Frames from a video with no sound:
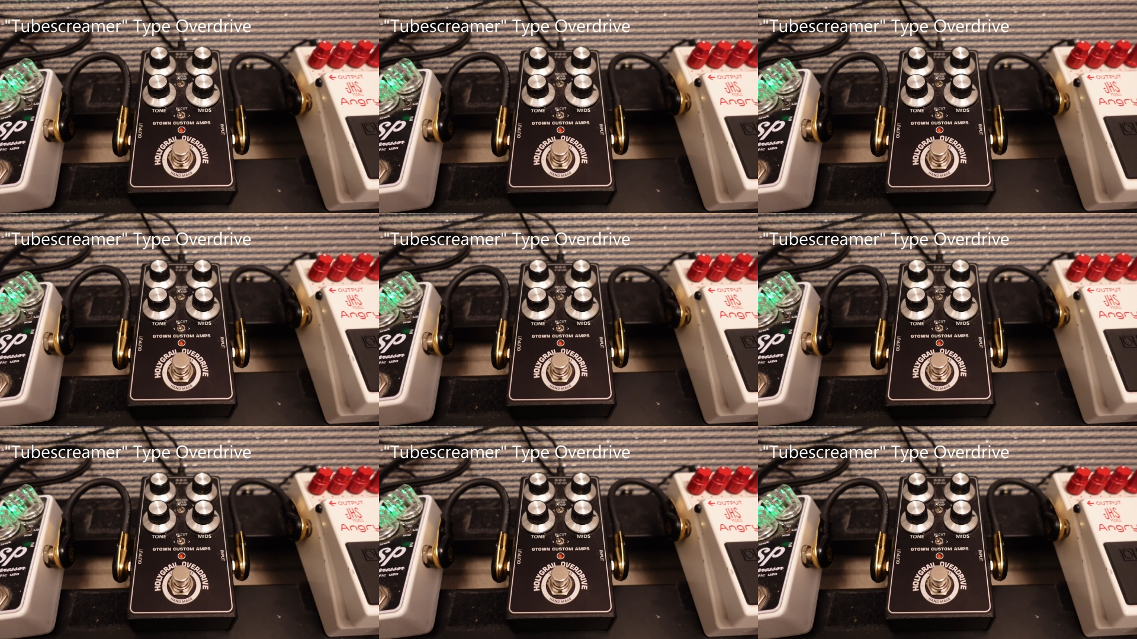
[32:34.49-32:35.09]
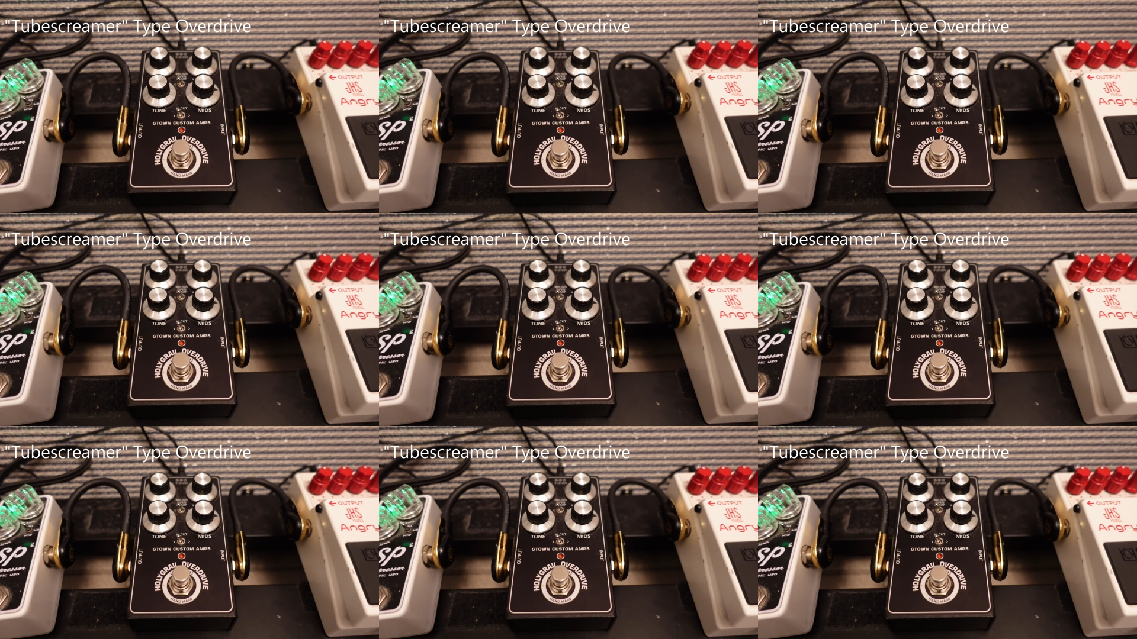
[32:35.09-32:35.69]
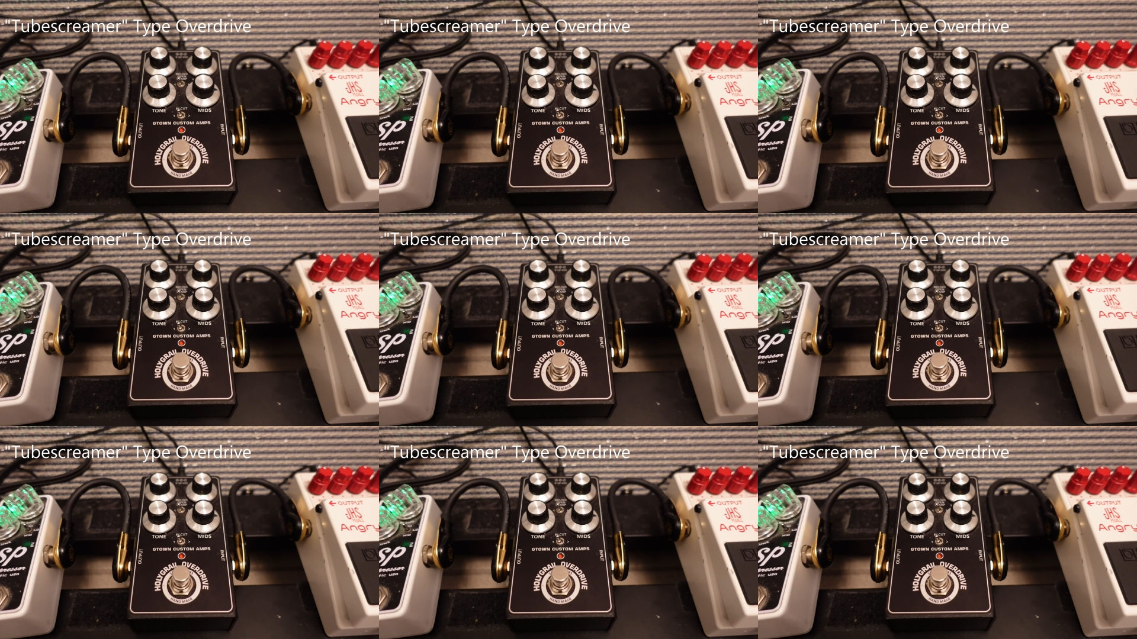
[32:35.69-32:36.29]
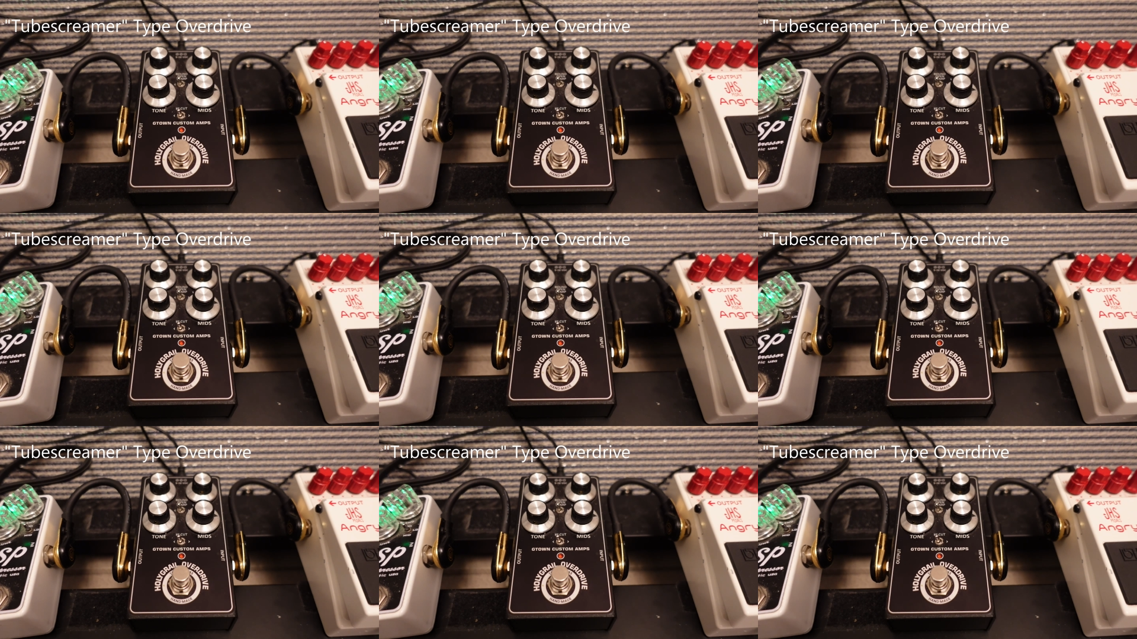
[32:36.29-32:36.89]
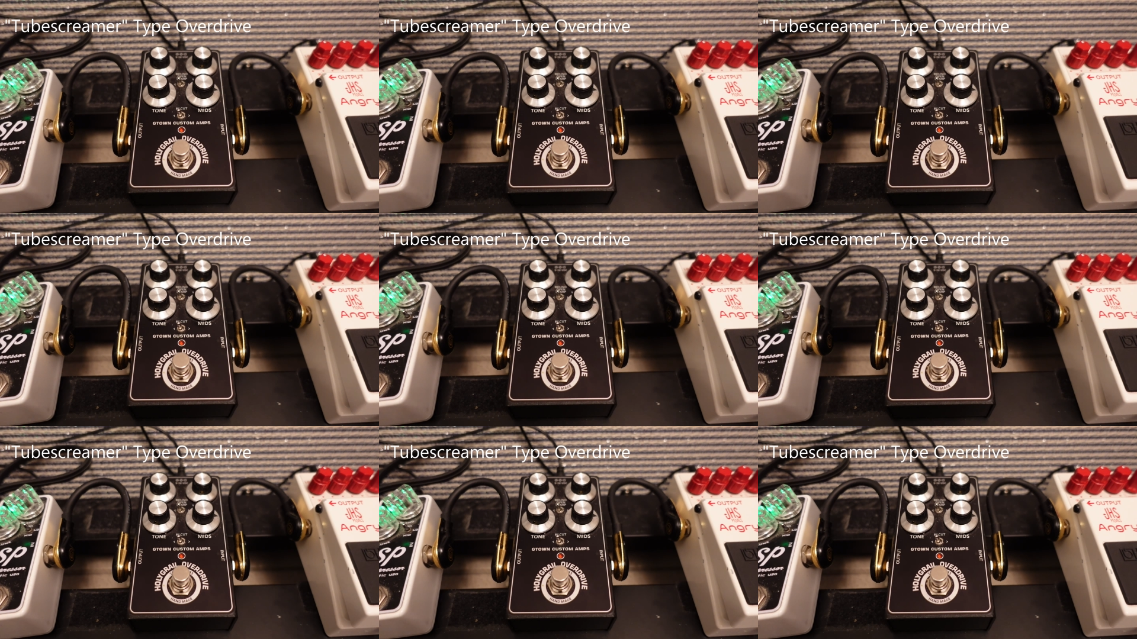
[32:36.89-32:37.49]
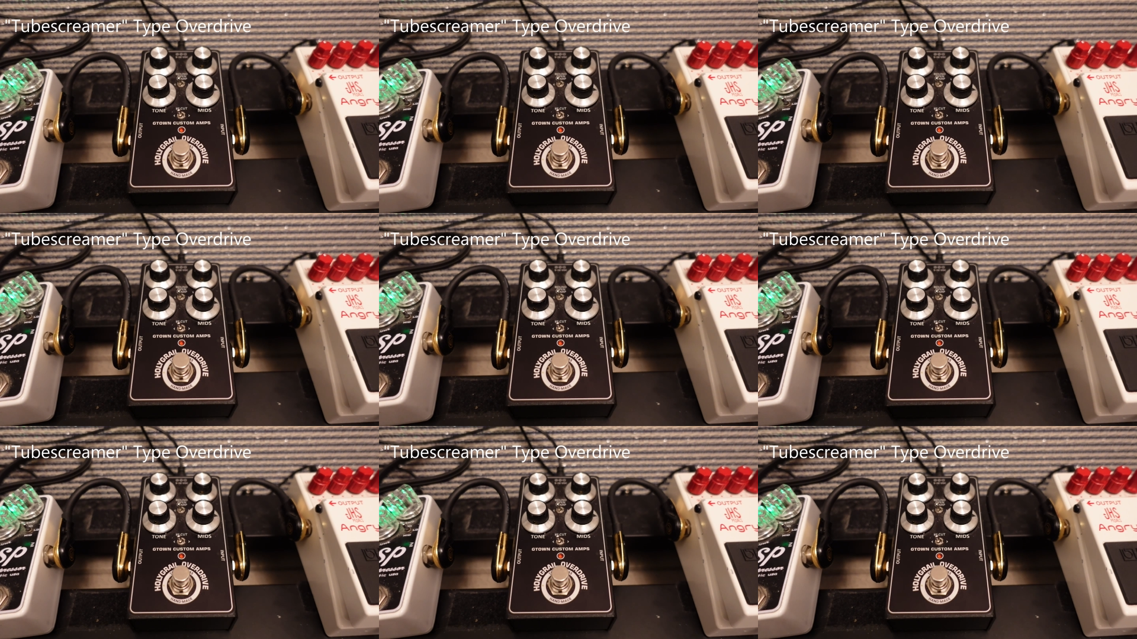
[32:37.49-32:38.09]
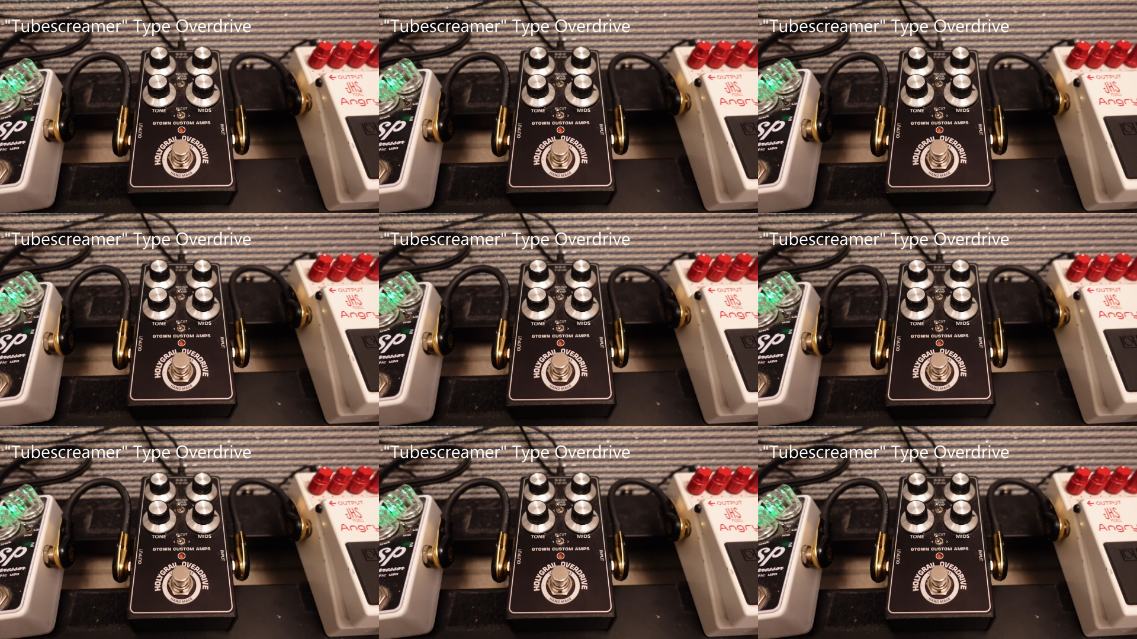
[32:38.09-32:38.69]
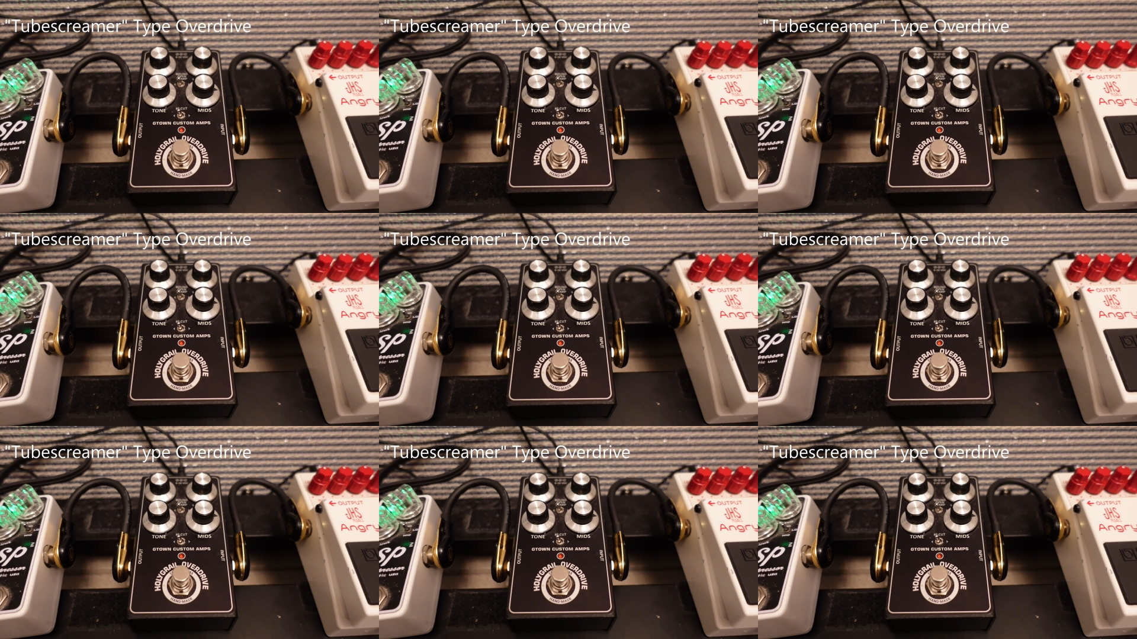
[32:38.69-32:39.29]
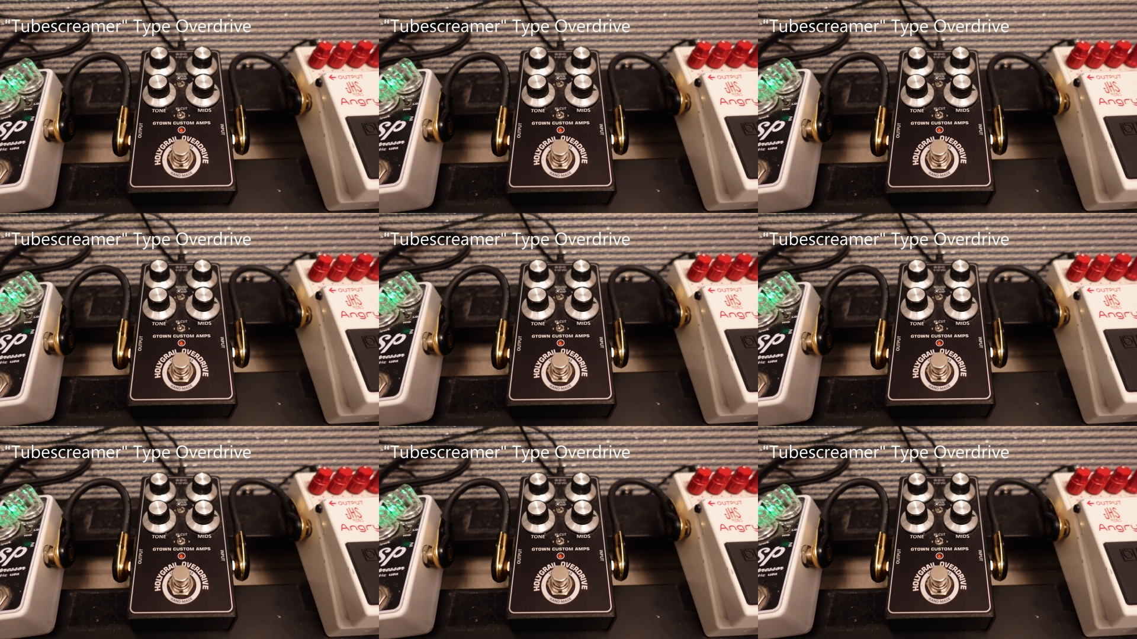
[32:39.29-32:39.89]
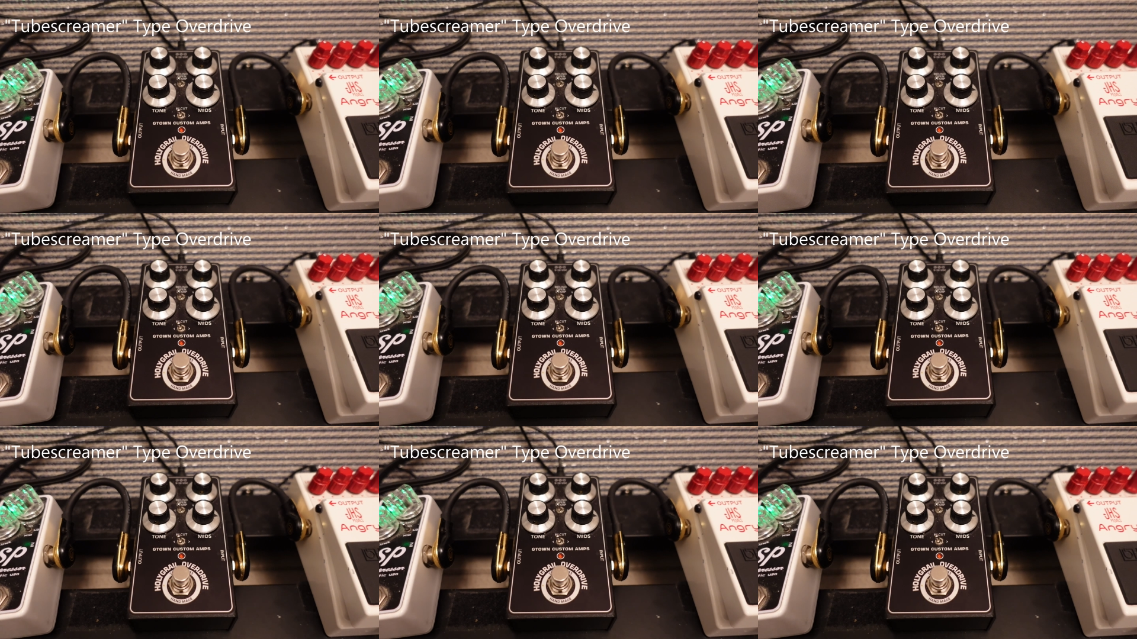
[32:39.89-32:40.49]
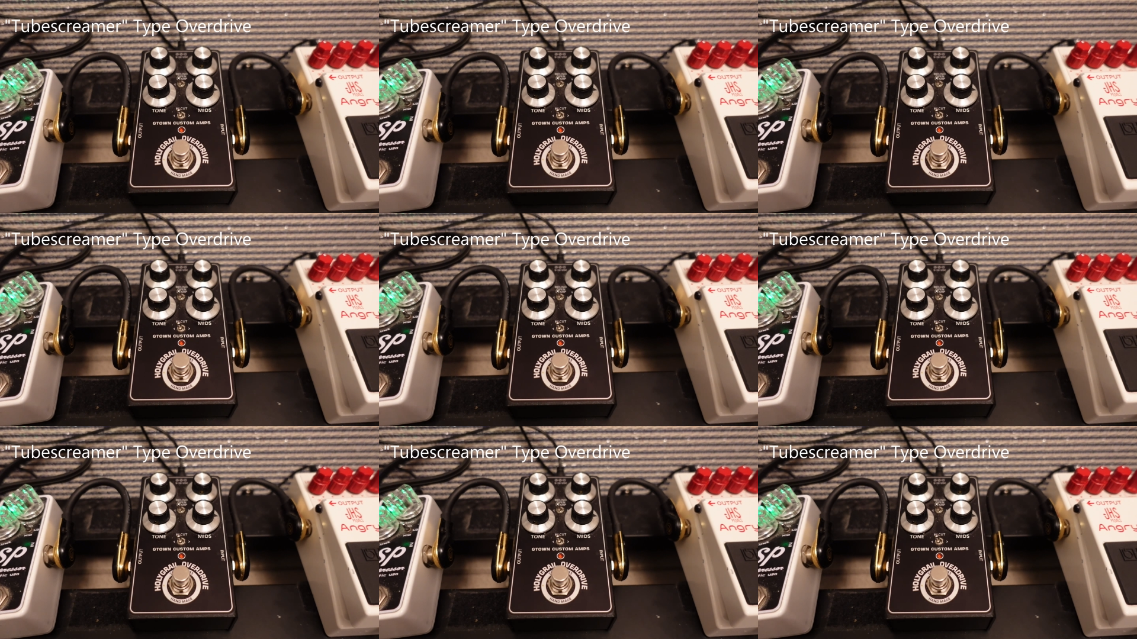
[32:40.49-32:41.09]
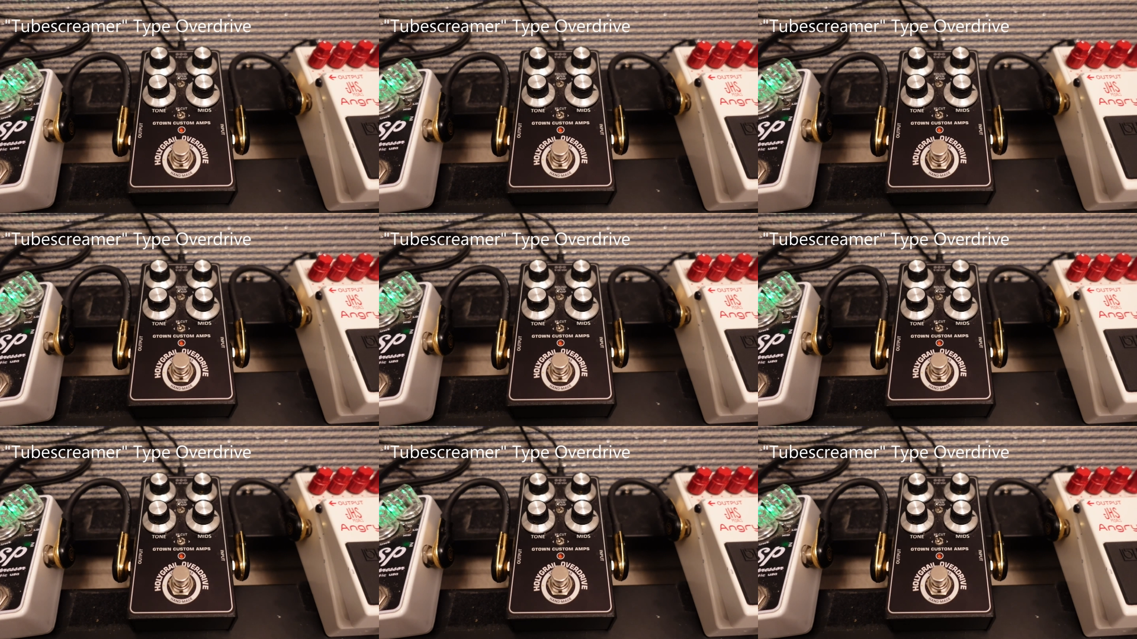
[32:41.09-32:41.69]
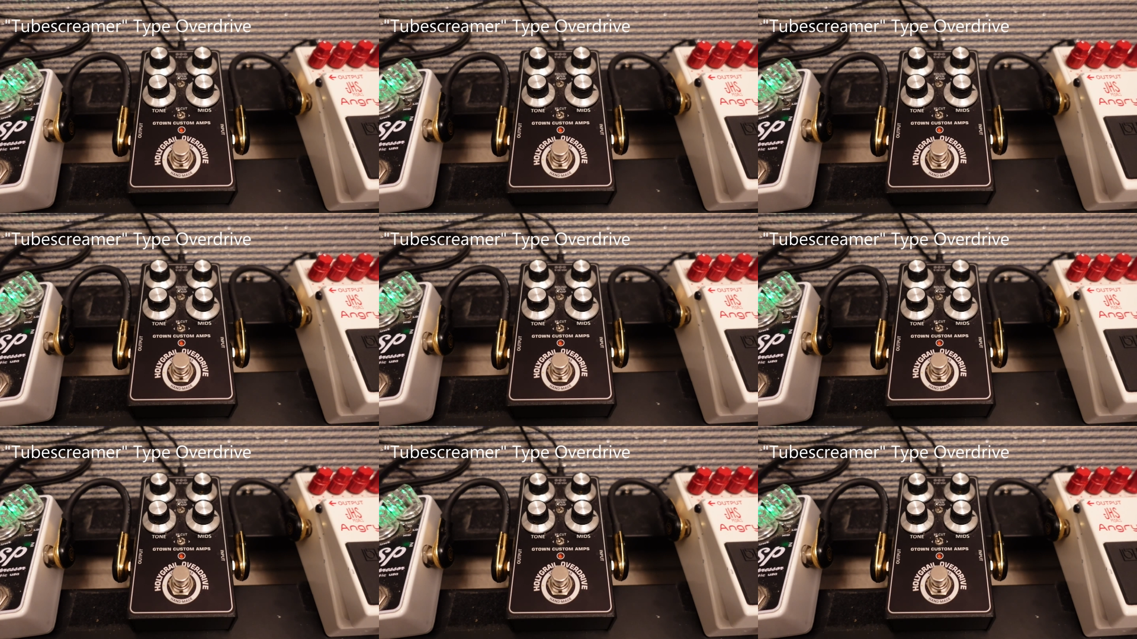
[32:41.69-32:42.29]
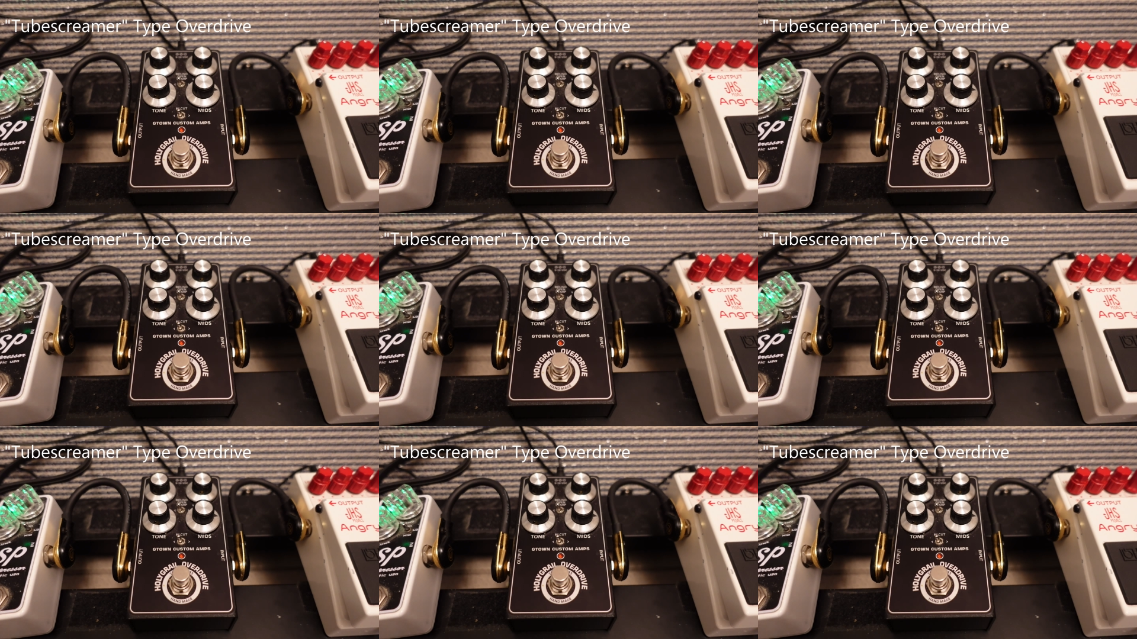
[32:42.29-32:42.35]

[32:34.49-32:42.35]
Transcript: No face is visible, so there are no lips to read.